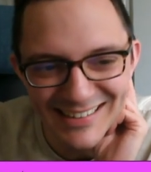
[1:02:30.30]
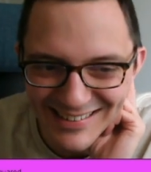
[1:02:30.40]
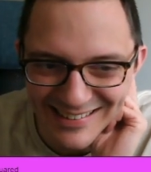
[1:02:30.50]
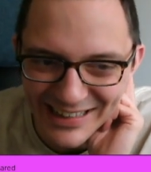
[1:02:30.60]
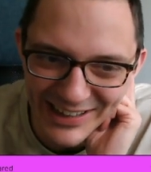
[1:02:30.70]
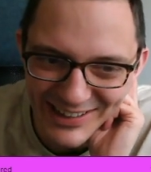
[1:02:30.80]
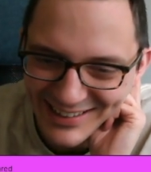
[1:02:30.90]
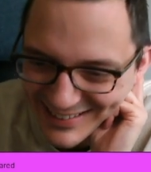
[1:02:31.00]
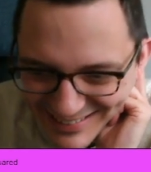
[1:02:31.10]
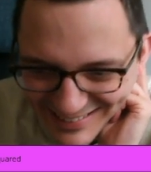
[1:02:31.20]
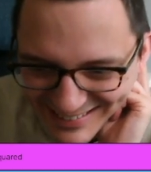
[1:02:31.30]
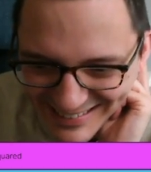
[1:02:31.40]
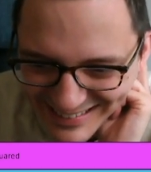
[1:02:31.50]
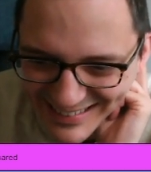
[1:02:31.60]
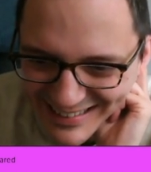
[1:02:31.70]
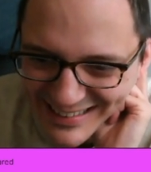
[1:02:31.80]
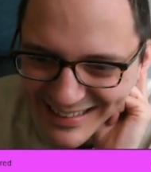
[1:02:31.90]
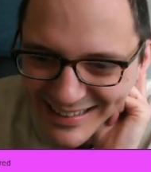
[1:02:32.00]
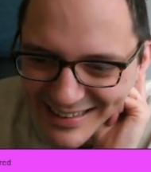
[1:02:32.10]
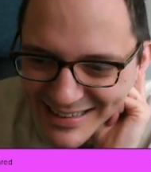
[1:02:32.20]
It
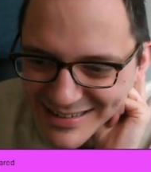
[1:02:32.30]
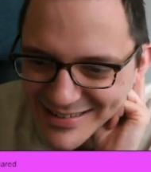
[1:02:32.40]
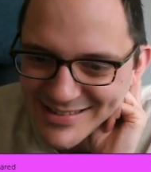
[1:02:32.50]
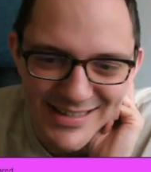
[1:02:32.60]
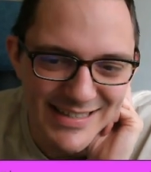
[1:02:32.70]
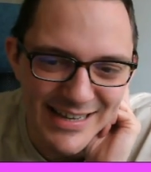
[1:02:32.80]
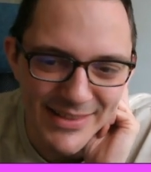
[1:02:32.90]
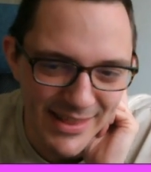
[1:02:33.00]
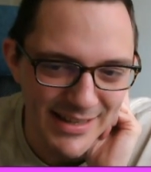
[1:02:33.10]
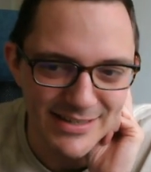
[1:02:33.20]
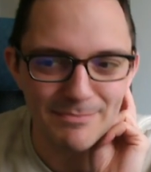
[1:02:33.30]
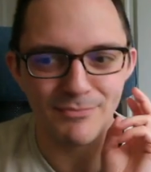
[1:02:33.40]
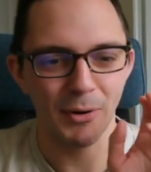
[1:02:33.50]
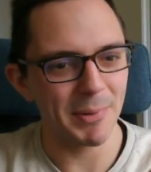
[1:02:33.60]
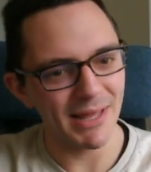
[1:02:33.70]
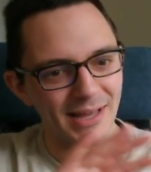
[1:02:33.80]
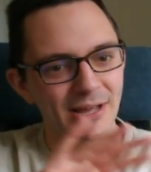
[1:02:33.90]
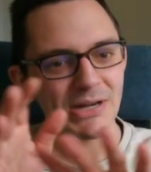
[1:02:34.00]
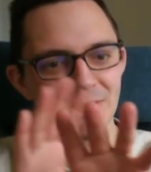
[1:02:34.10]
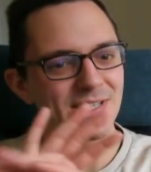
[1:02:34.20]
just turns out that this properly encodes